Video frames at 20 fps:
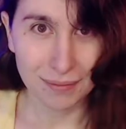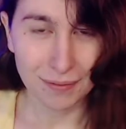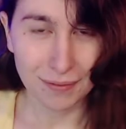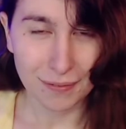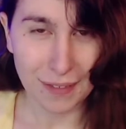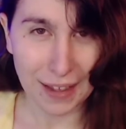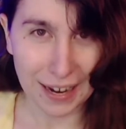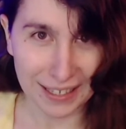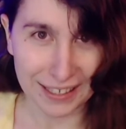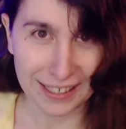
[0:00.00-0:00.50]

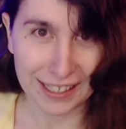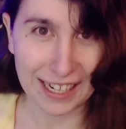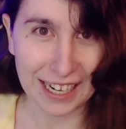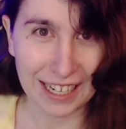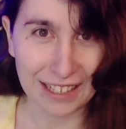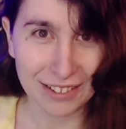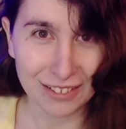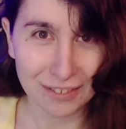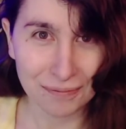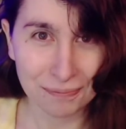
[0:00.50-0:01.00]
There you go.
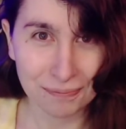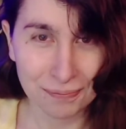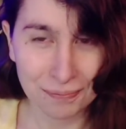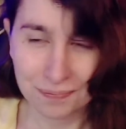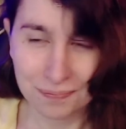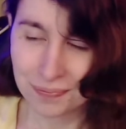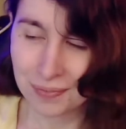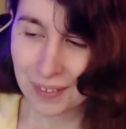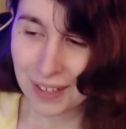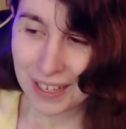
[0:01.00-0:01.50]

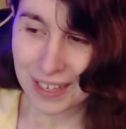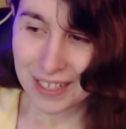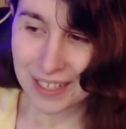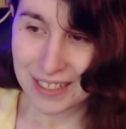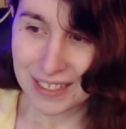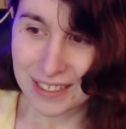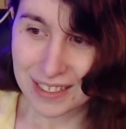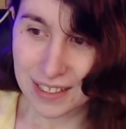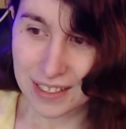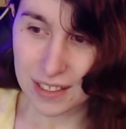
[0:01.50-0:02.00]

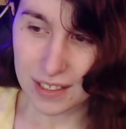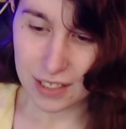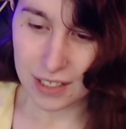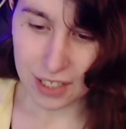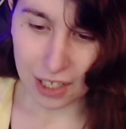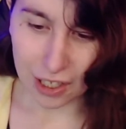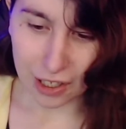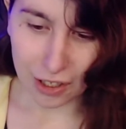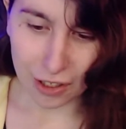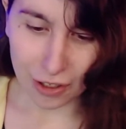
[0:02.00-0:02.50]

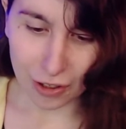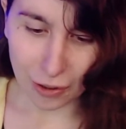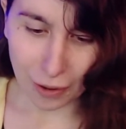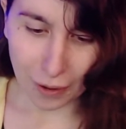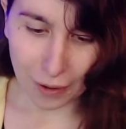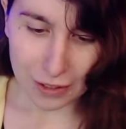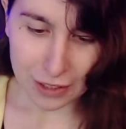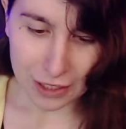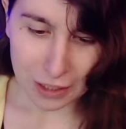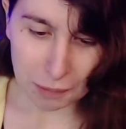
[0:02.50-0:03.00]
So
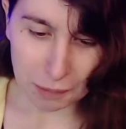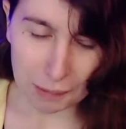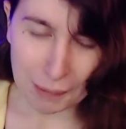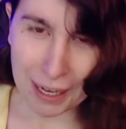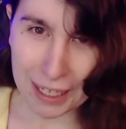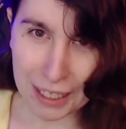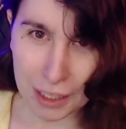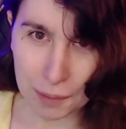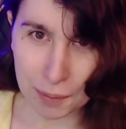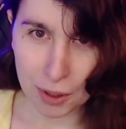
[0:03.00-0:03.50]
Super
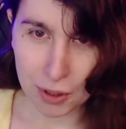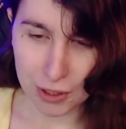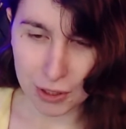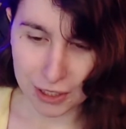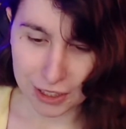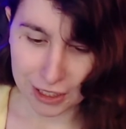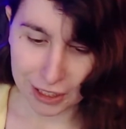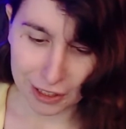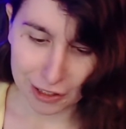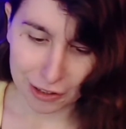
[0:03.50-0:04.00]
Mario Bros.
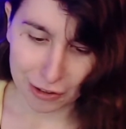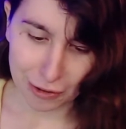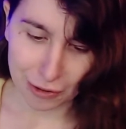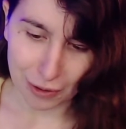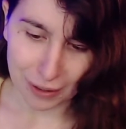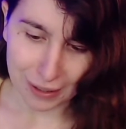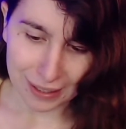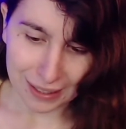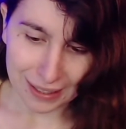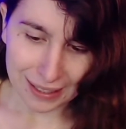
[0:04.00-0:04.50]

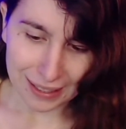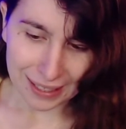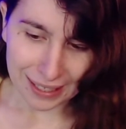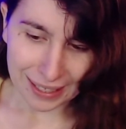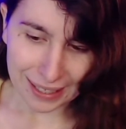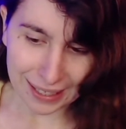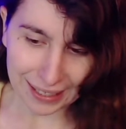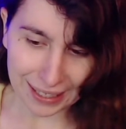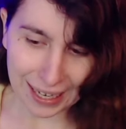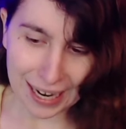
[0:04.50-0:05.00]
2,
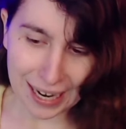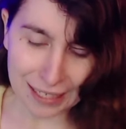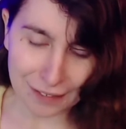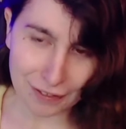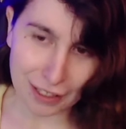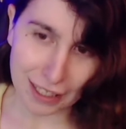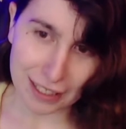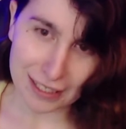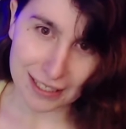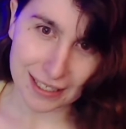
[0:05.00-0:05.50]
it kind of
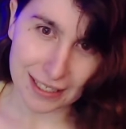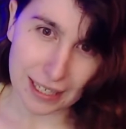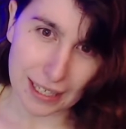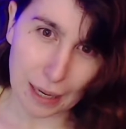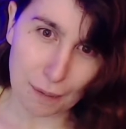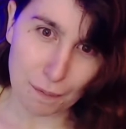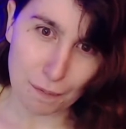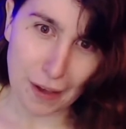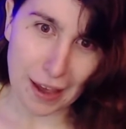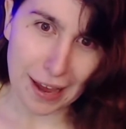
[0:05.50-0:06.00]
does the
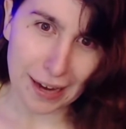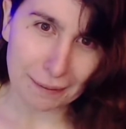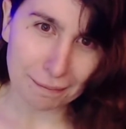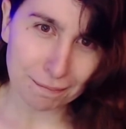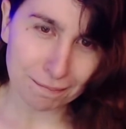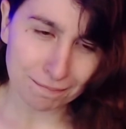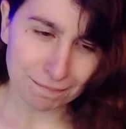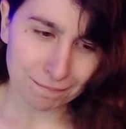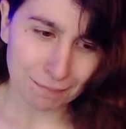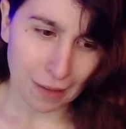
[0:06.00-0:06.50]
same thing.
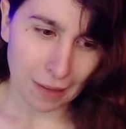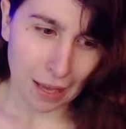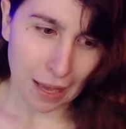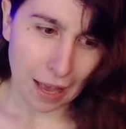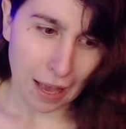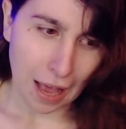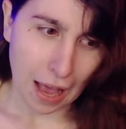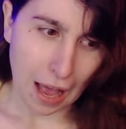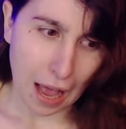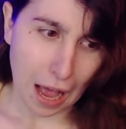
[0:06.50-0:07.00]

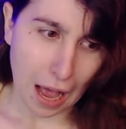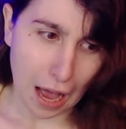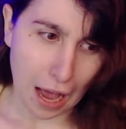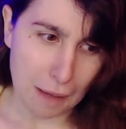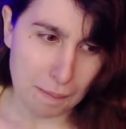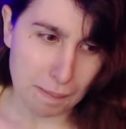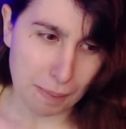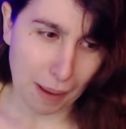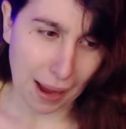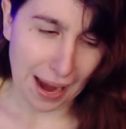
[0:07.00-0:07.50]

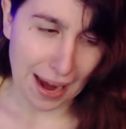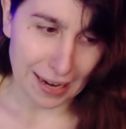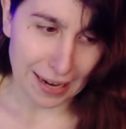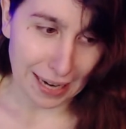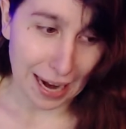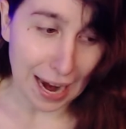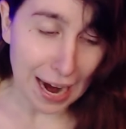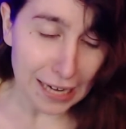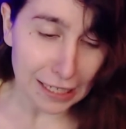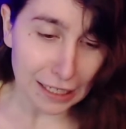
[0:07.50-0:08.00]
By
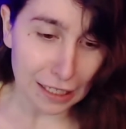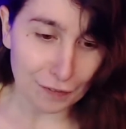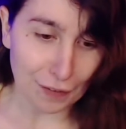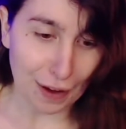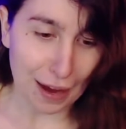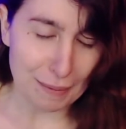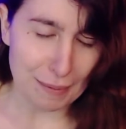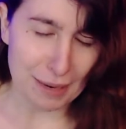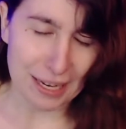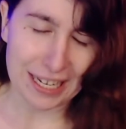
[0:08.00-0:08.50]
kind of,
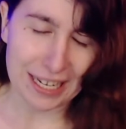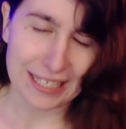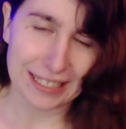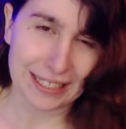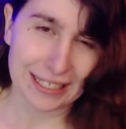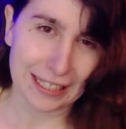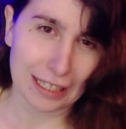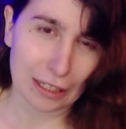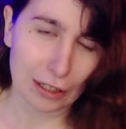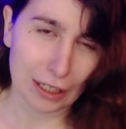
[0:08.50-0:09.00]
I mean it's
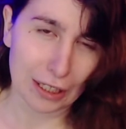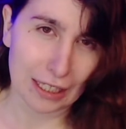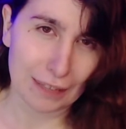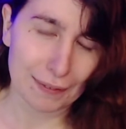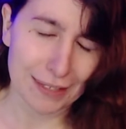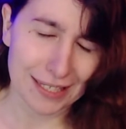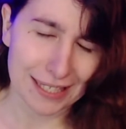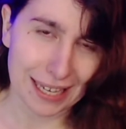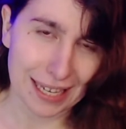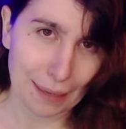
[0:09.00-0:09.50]
literally
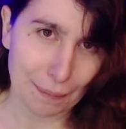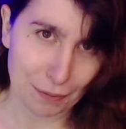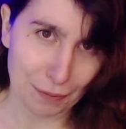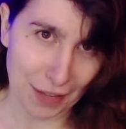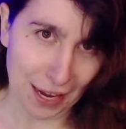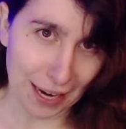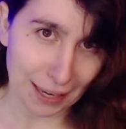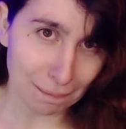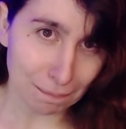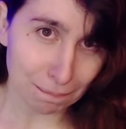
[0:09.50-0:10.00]
the same
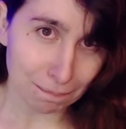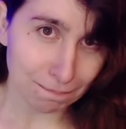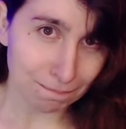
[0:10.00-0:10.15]
thing.